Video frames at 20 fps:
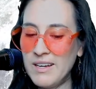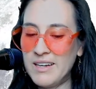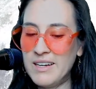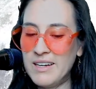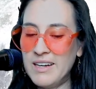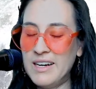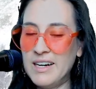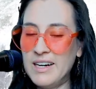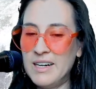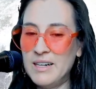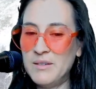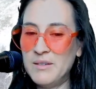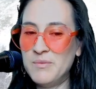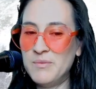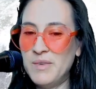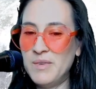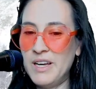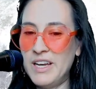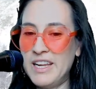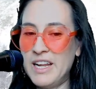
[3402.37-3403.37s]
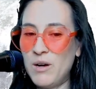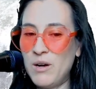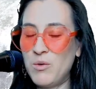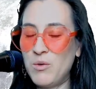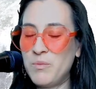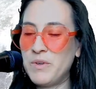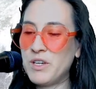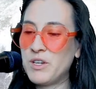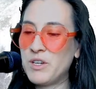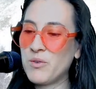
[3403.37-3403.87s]
And I will
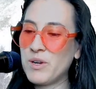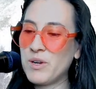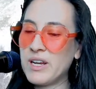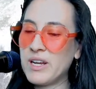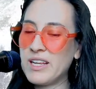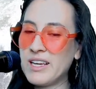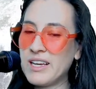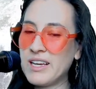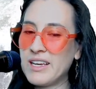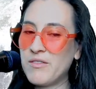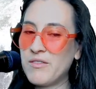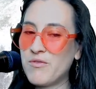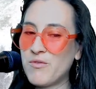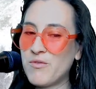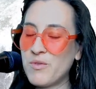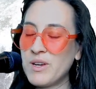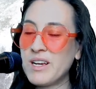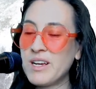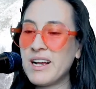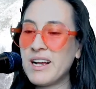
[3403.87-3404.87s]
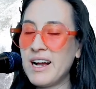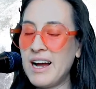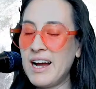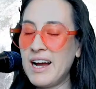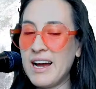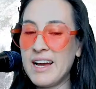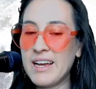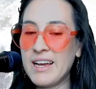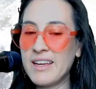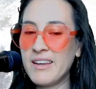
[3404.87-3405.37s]
be creating a free
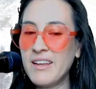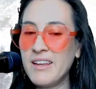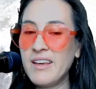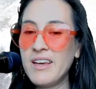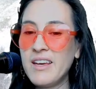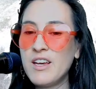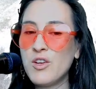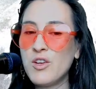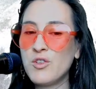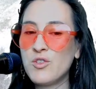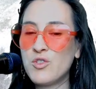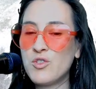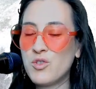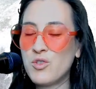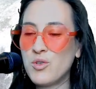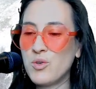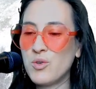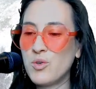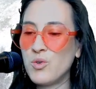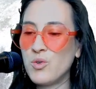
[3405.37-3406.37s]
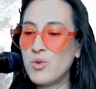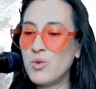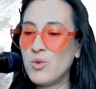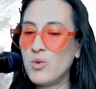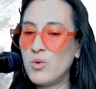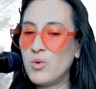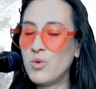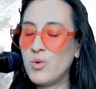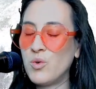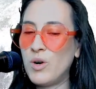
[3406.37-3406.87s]
guide
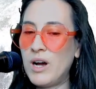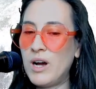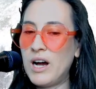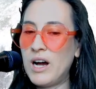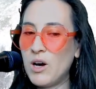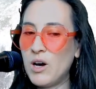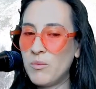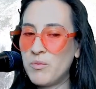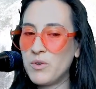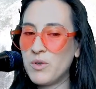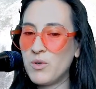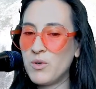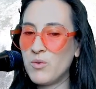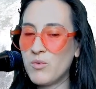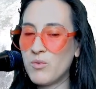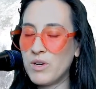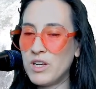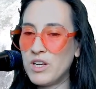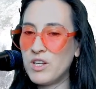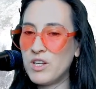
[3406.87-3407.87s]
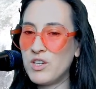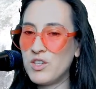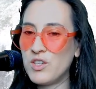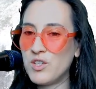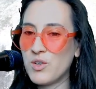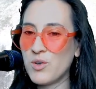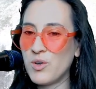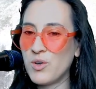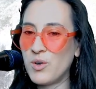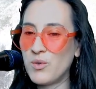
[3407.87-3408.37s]
to help you read
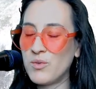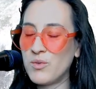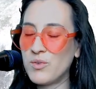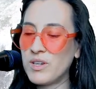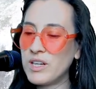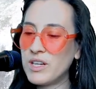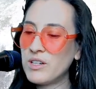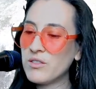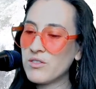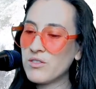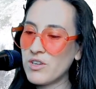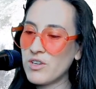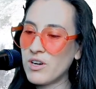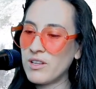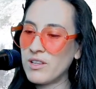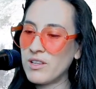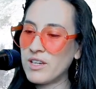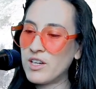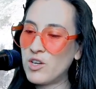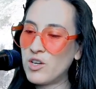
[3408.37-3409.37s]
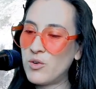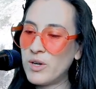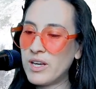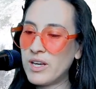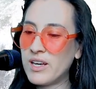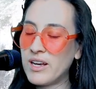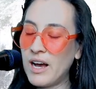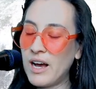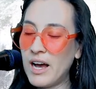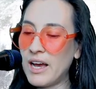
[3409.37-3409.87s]
your own natal chart, like a
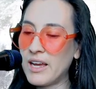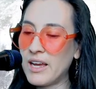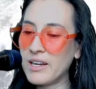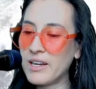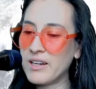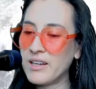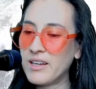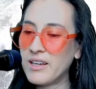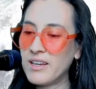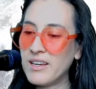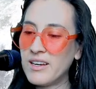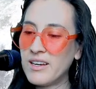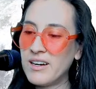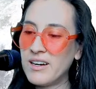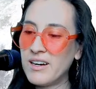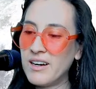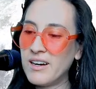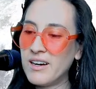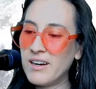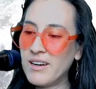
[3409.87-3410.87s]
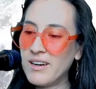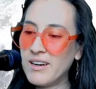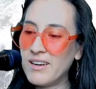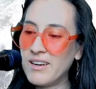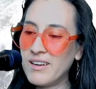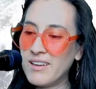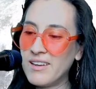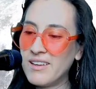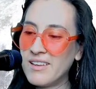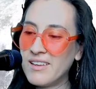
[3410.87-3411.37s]
quick guide.
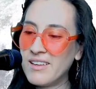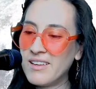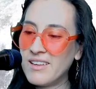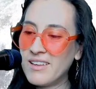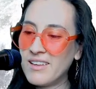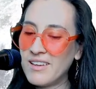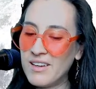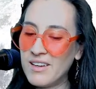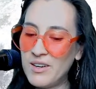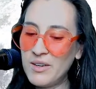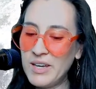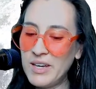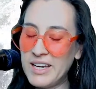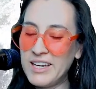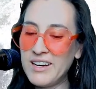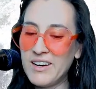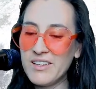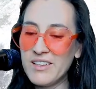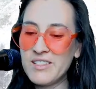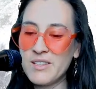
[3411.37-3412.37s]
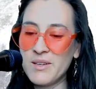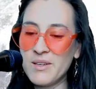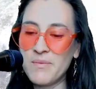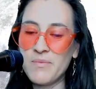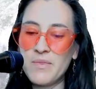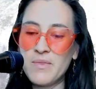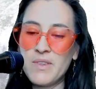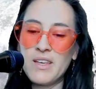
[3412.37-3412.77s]
Okay, awesome.